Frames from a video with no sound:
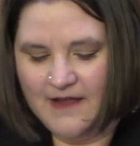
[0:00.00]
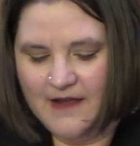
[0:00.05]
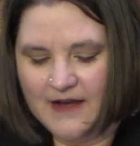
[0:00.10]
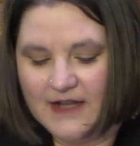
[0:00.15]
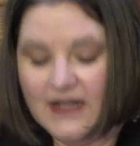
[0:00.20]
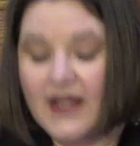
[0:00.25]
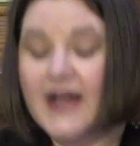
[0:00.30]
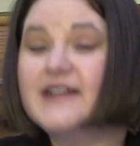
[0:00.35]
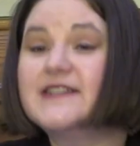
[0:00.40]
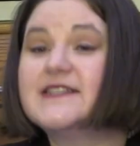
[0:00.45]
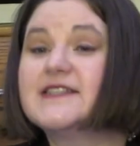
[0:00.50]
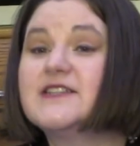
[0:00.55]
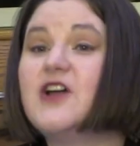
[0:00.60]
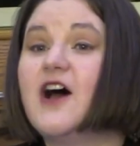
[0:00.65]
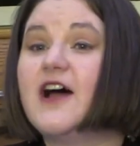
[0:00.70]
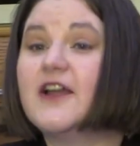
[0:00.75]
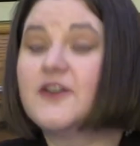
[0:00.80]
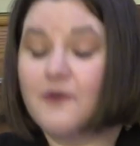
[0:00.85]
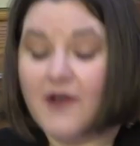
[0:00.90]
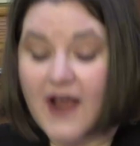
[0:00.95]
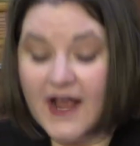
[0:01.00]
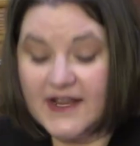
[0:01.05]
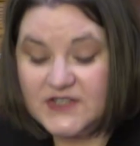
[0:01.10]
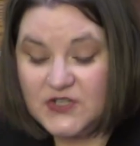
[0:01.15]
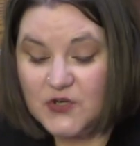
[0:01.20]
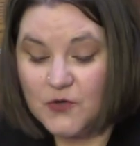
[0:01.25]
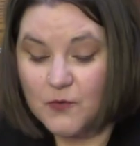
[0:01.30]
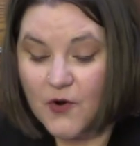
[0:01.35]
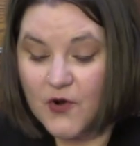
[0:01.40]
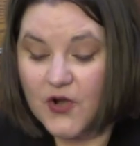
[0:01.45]
Klein Snodgrass,
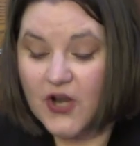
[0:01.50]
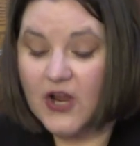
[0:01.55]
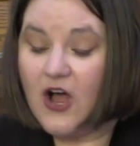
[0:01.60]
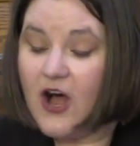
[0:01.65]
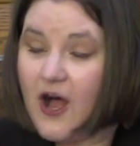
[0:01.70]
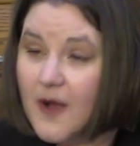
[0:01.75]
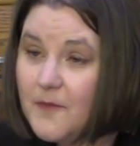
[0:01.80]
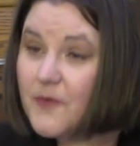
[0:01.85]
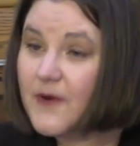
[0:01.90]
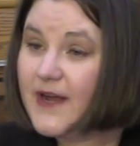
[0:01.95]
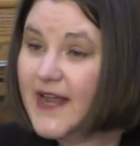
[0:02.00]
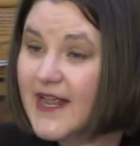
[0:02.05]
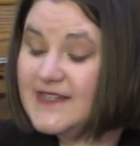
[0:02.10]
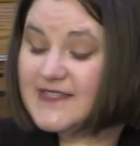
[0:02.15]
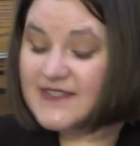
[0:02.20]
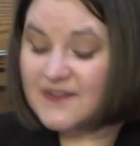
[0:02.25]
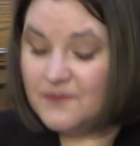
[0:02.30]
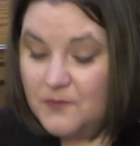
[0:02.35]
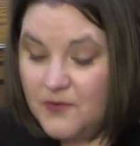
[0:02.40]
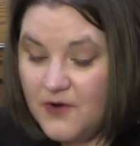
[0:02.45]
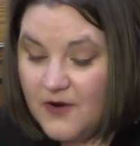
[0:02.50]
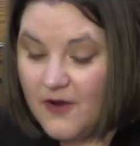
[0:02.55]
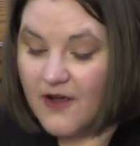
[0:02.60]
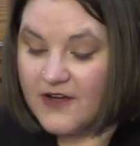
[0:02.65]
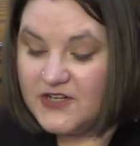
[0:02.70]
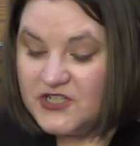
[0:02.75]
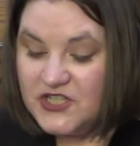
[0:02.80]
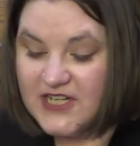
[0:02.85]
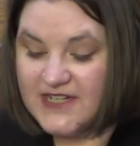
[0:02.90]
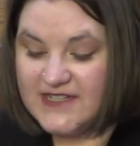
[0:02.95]
who wrote a comprehensive book
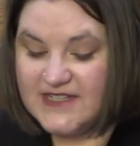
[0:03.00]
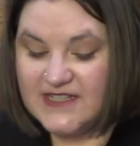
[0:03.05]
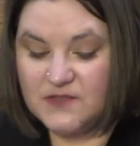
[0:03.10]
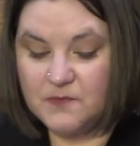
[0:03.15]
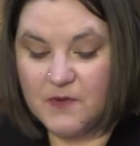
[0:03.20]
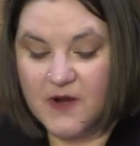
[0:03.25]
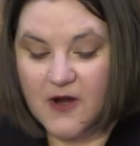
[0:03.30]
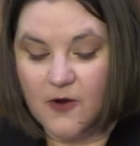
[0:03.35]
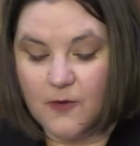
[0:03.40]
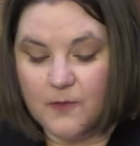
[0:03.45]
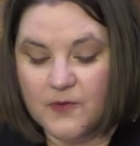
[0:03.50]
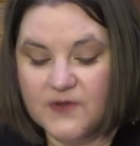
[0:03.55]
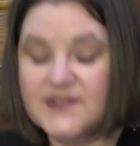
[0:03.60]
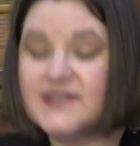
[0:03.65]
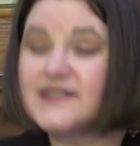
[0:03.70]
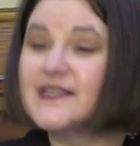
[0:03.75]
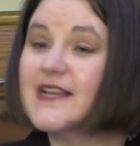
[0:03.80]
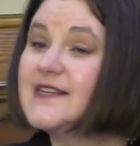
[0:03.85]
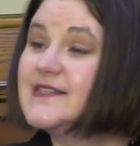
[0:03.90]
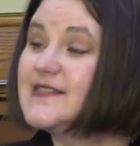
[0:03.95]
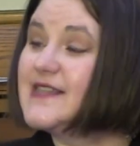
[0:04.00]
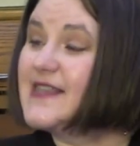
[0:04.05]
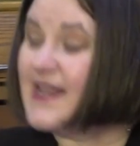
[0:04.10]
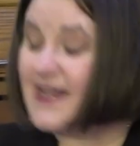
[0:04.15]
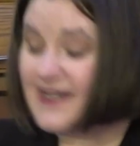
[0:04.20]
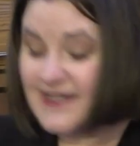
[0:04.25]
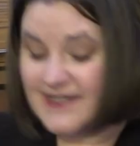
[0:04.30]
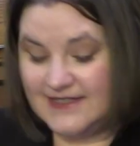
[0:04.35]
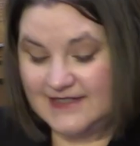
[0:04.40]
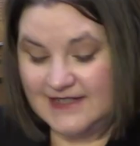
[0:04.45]
on Jesus' parables, says
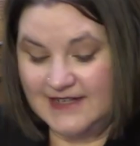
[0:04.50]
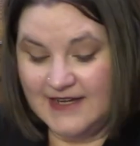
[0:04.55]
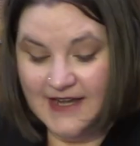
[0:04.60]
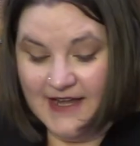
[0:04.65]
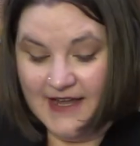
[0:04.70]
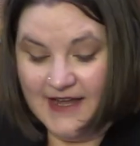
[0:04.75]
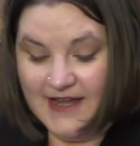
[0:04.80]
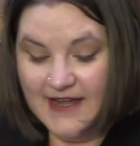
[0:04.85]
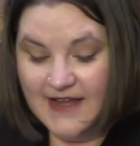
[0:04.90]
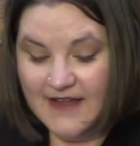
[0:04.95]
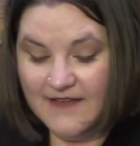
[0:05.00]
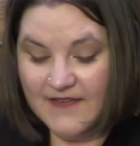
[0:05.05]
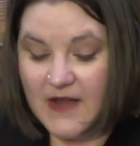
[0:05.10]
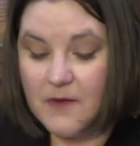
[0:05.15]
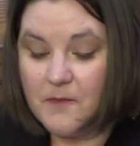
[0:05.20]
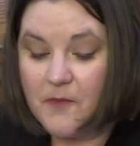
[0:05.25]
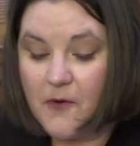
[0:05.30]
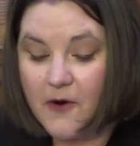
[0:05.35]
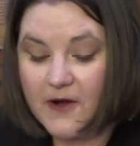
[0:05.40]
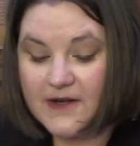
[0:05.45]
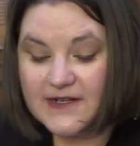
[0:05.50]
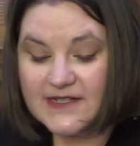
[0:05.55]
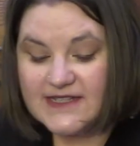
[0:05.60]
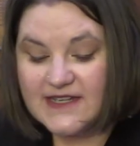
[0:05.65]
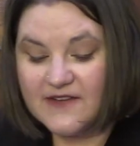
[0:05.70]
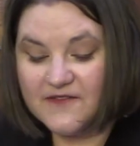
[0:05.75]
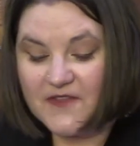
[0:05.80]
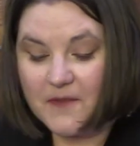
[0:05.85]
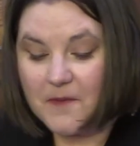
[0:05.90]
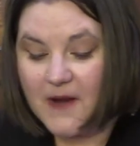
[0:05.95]
this: the
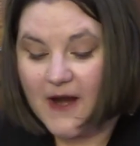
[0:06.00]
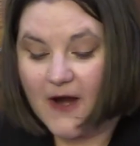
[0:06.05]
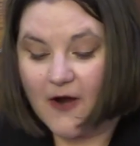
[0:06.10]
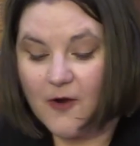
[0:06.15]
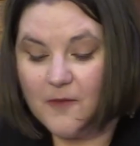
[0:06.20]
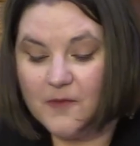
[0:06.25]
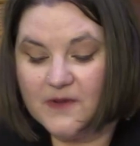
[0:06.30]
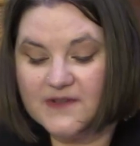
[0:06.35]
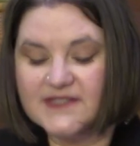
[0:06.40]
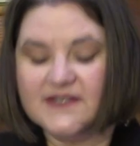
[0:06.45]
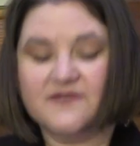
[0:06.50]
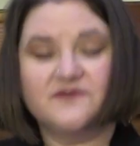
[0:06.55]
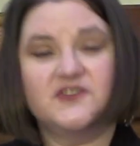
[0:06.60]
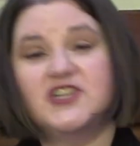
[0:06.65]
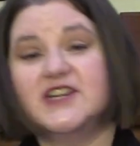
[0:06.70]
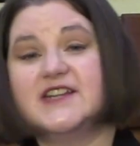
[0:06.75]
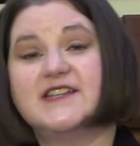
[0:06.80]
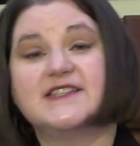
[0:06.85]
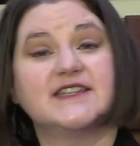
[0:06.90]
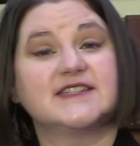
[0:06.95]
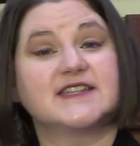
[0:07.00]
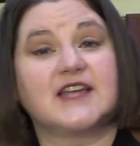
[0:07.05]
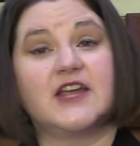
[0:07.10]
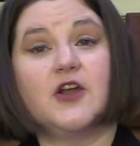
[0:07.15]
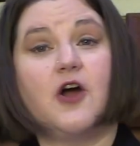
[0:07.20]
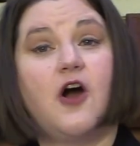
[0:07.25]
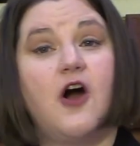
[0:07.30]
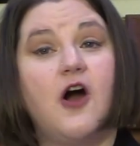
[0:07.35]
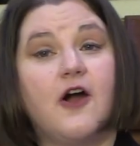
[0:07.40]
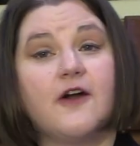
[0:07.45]
importance of the parables of Jesus can
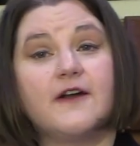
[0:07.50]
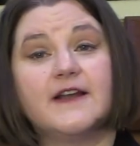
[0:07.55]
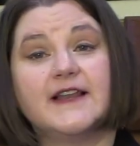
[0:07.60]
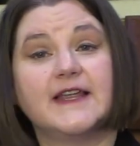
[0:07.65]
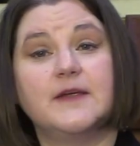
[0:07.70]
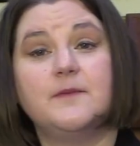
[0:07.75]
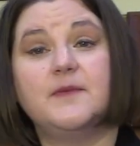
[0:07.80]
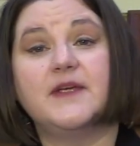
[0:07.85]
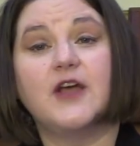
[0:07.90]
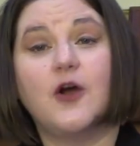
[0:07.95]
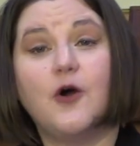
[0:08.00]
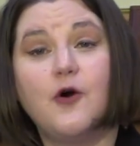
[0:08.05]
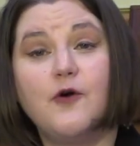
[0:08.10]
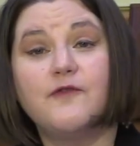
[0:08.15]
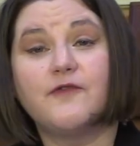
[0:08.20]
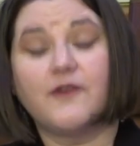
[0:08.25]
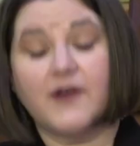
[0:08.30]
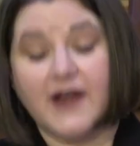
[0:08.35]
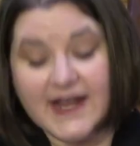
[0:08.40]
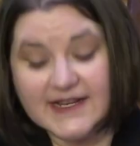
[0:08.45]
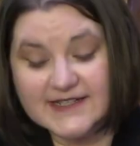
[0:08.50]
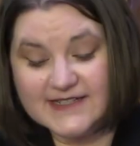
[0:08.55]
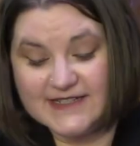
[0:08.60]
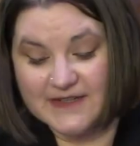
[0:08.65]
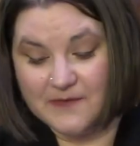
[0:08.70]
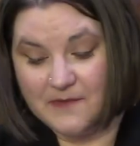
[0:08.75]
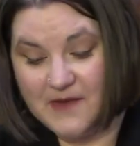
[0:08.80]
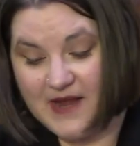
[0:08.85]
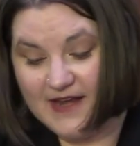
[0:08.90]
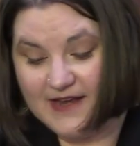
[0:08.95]
hardly be
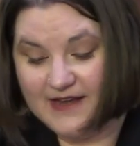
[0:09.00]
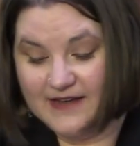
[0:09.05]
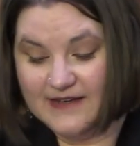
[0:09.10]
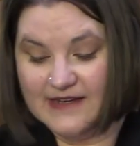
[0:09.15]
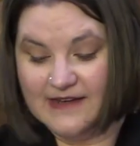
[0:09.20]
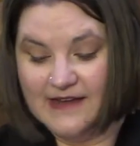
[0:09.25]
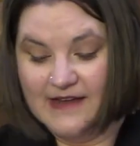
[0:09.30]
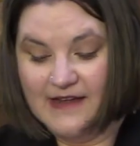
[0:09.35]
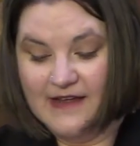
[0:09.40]
overestimated.